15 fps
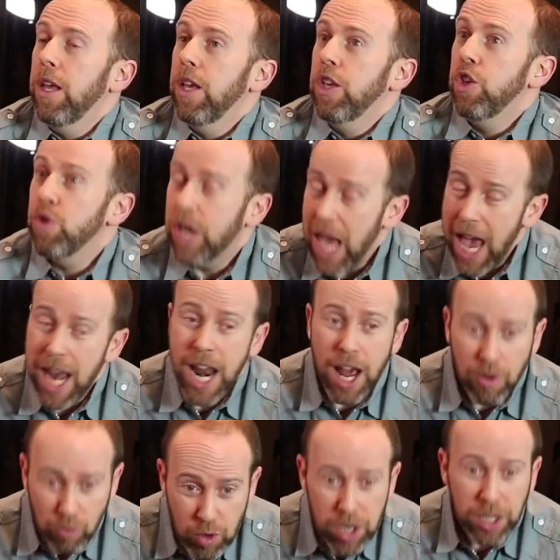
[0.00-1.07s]
You
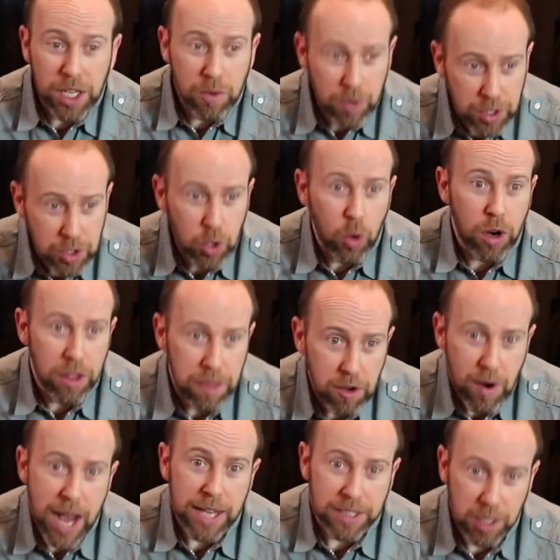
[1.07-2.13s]
cannot really restore a
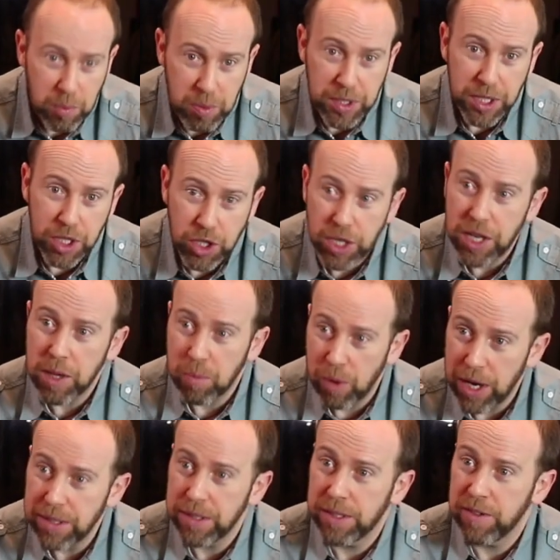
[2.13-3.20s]
thoracic position in the
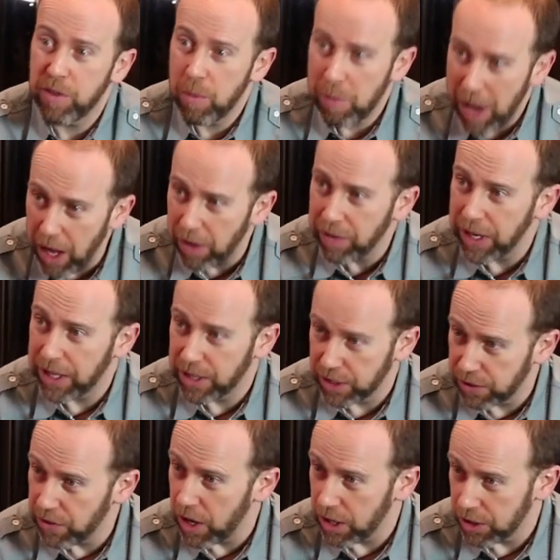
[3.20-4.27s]
presence of a pelvic
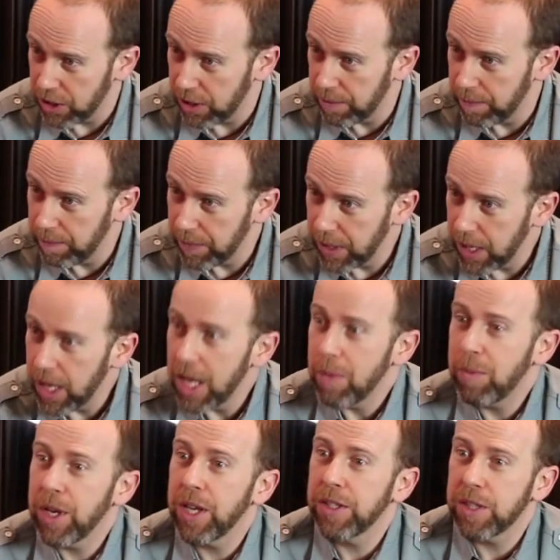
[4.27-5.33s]
dysfunction,
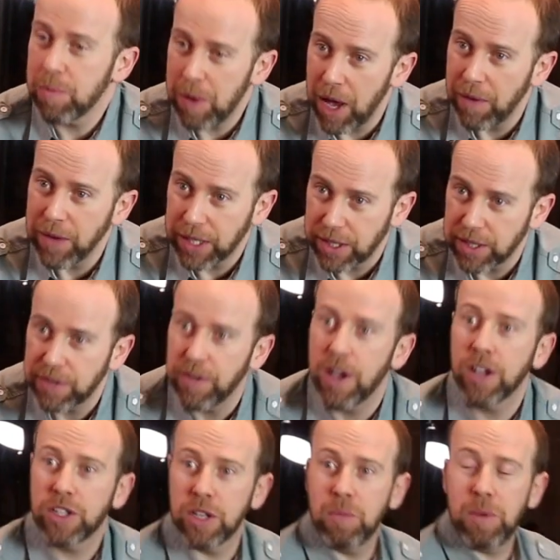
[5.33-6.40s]
because the pelvic
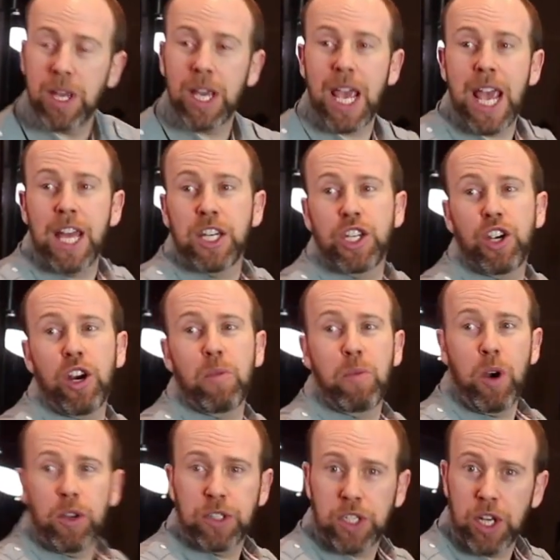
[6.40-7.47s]
dysfunction, being anterior or
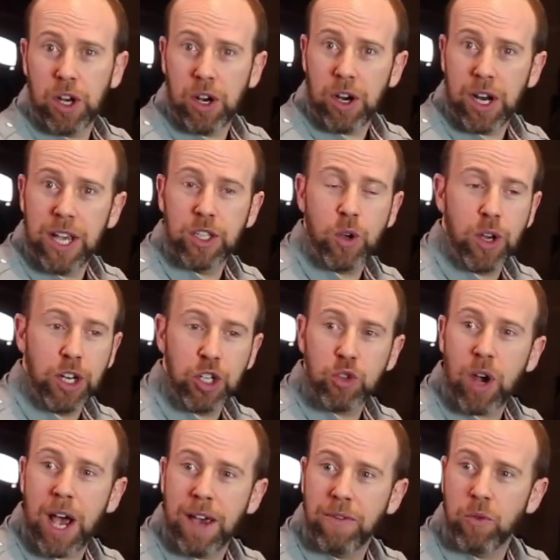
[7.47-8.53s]
posterior, is going to
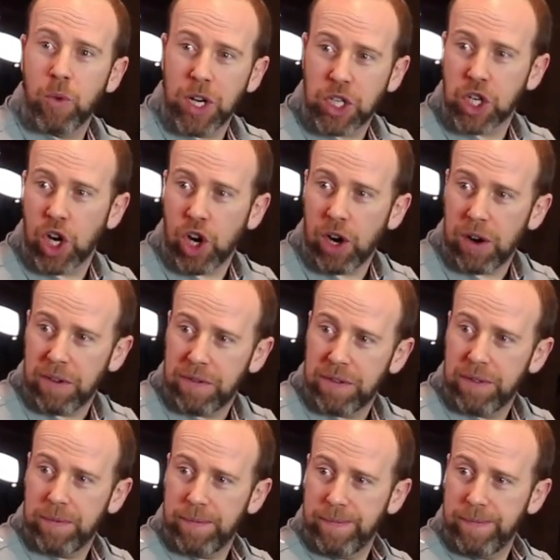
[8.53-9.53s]
drive which curve?